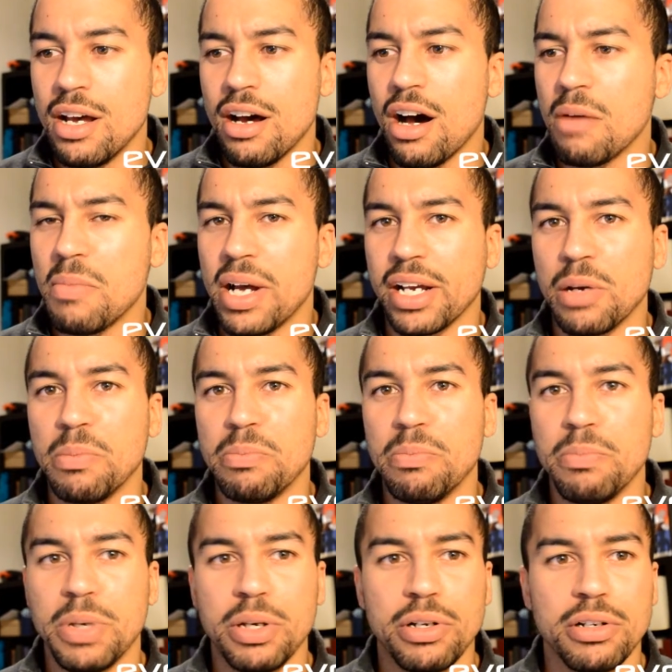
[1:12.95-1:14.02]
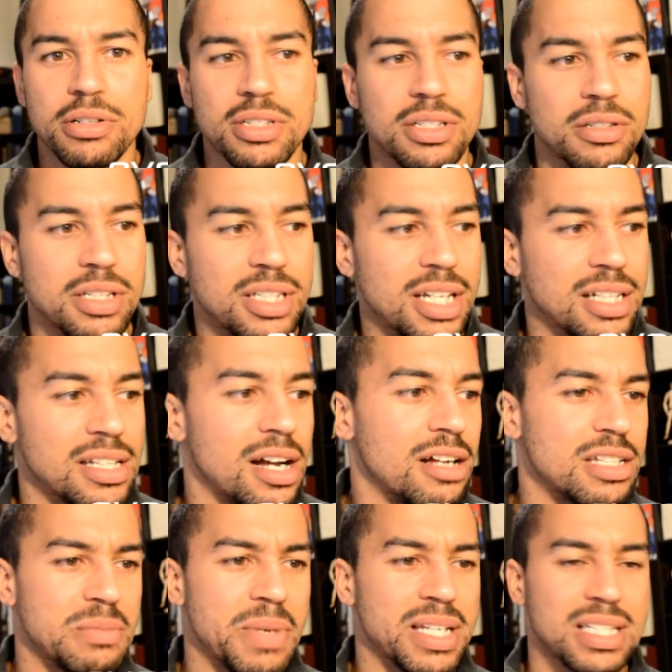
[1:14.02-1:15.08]
on my computer, so the
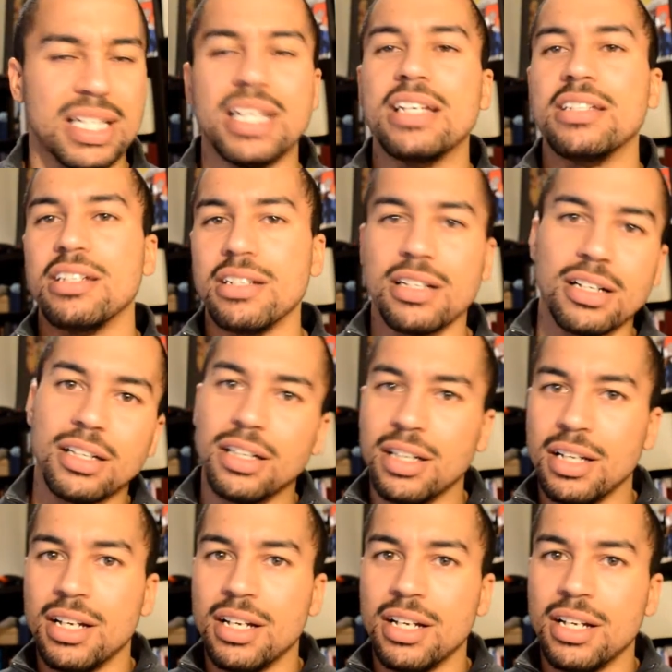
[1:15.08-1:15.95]
technology makes it easier to